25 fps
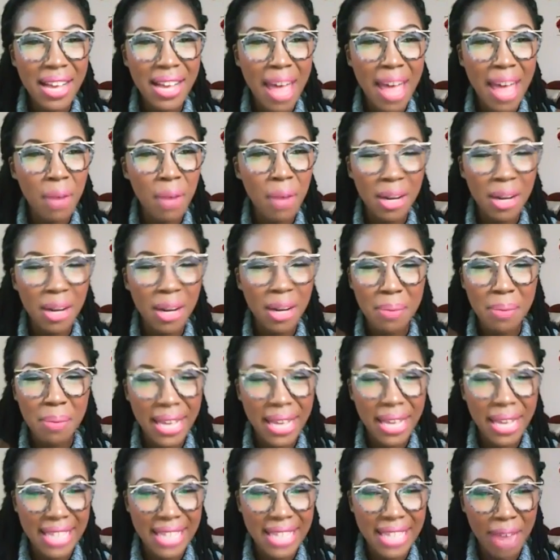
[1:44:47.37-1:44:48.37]
I am one of the
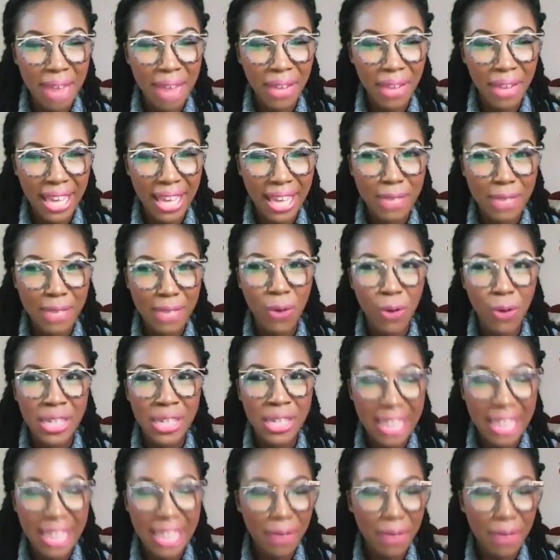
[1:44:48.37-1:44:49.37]
biggest advocates for
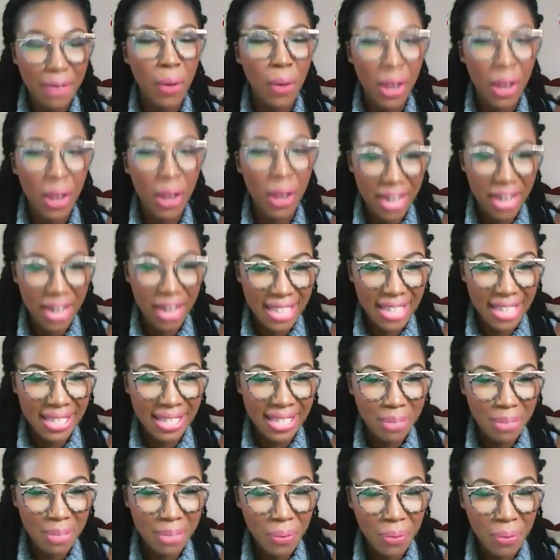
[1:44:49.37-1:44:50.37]

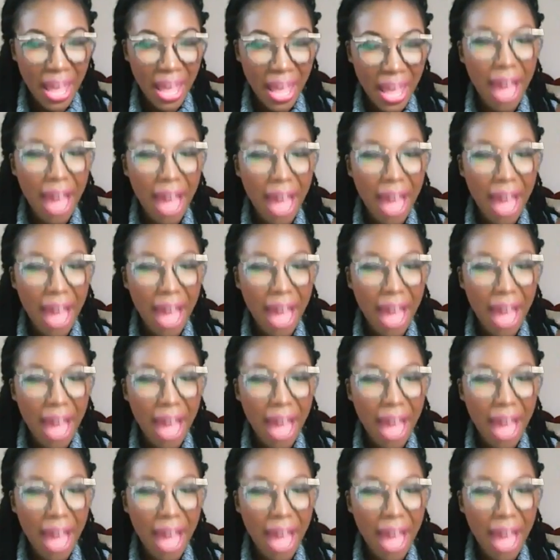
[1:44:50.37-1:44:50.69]
self-awareness and